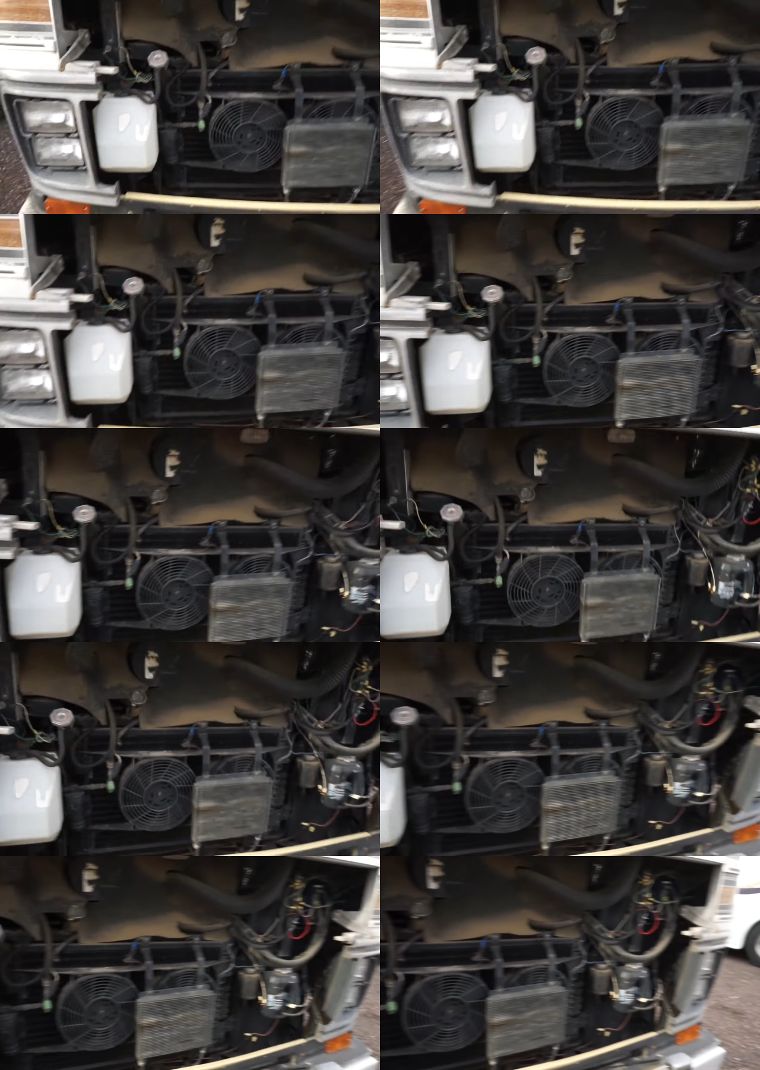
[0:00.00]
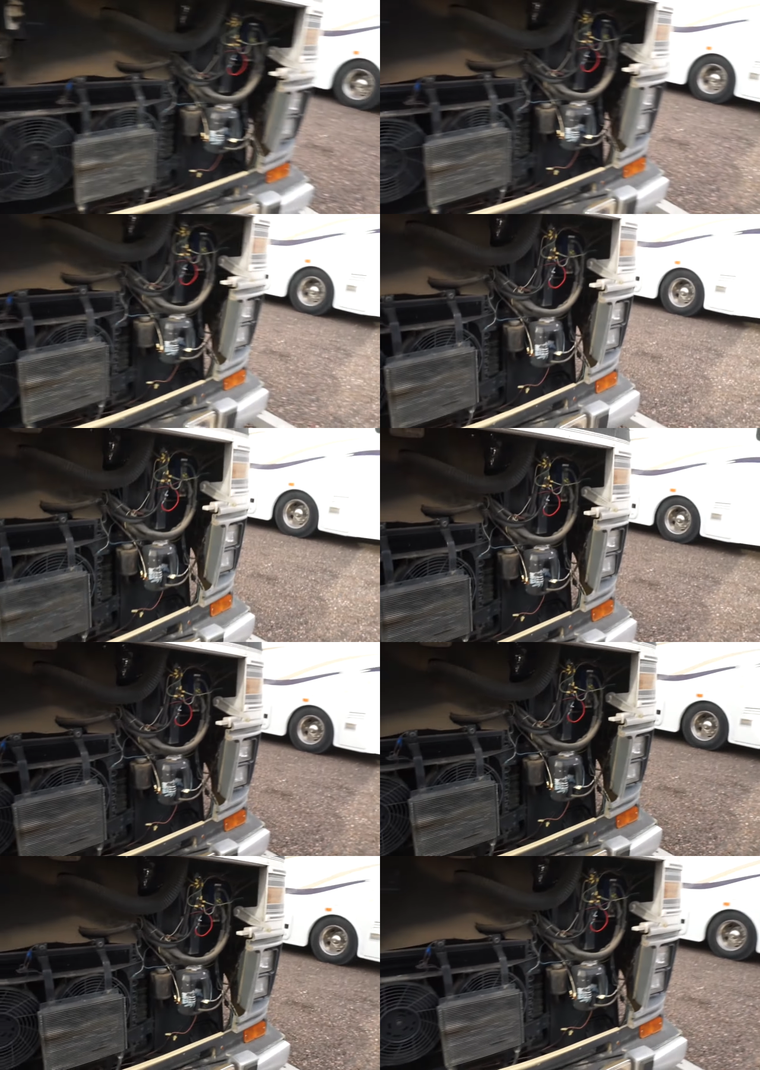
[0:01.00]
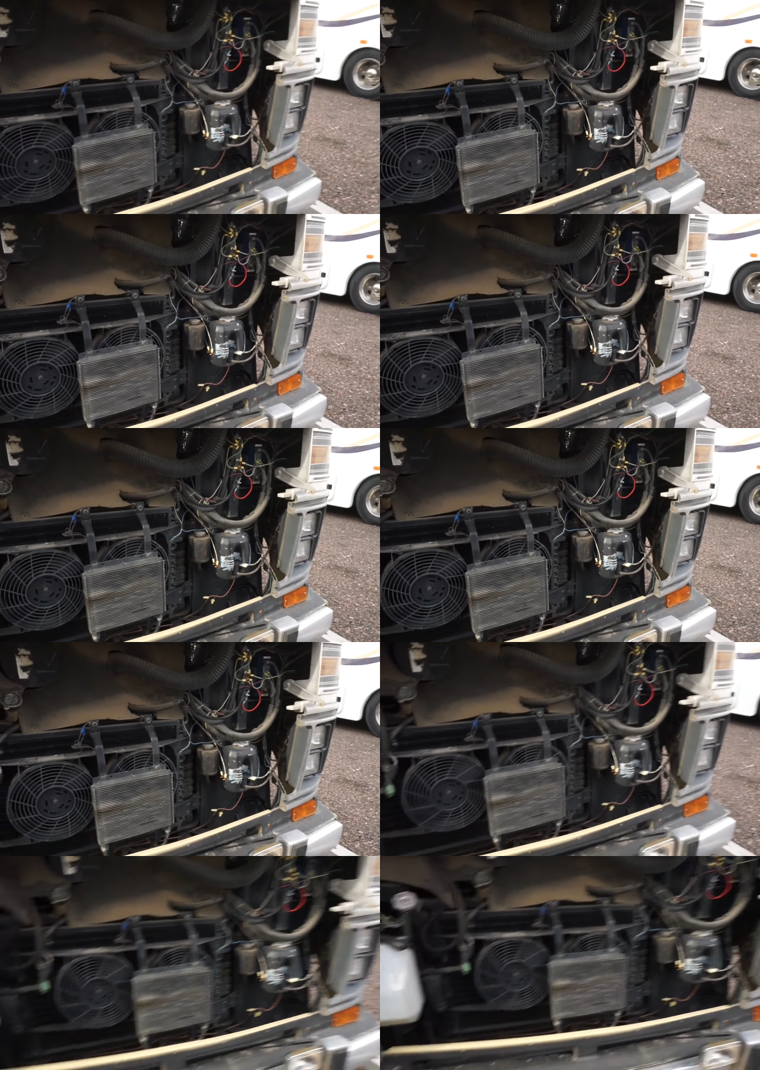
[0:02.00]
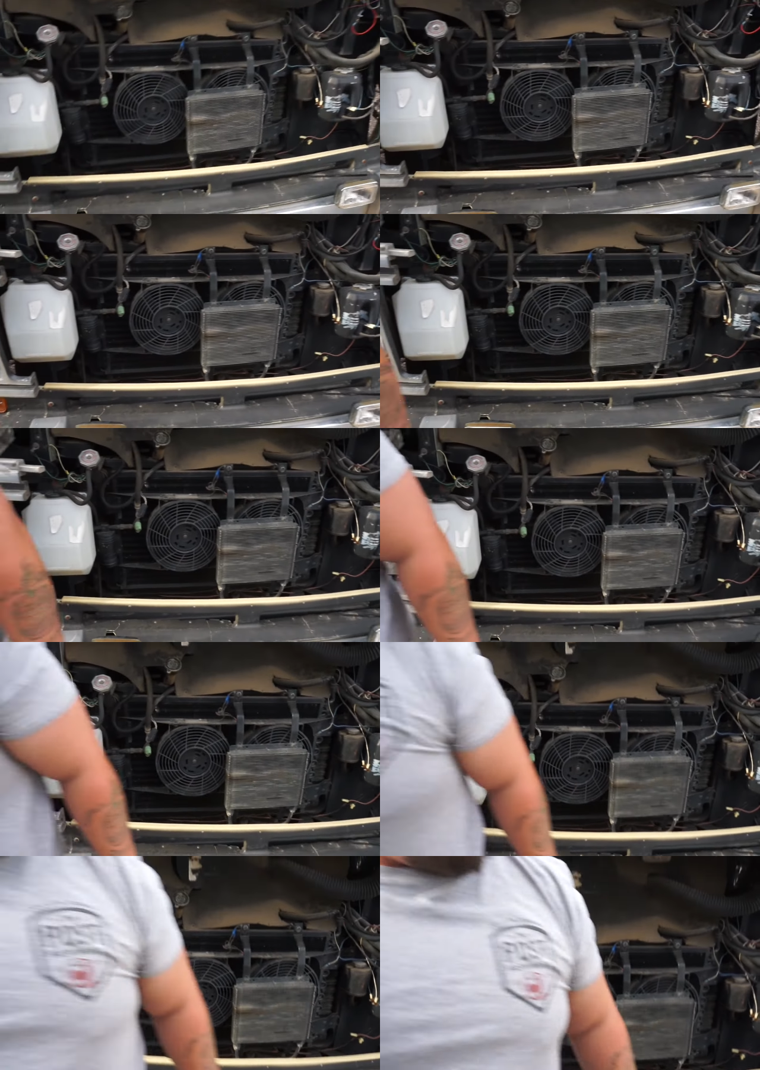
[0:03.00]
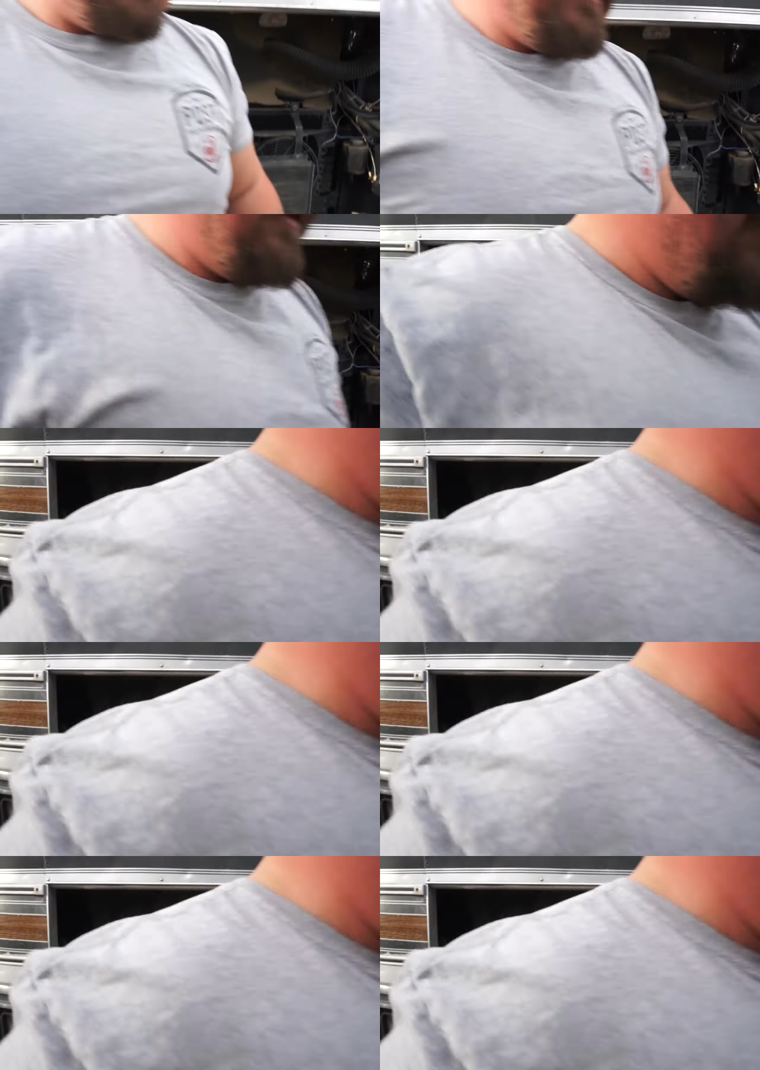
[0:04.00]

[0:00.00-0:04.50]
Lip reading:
[unreadable: no face in view]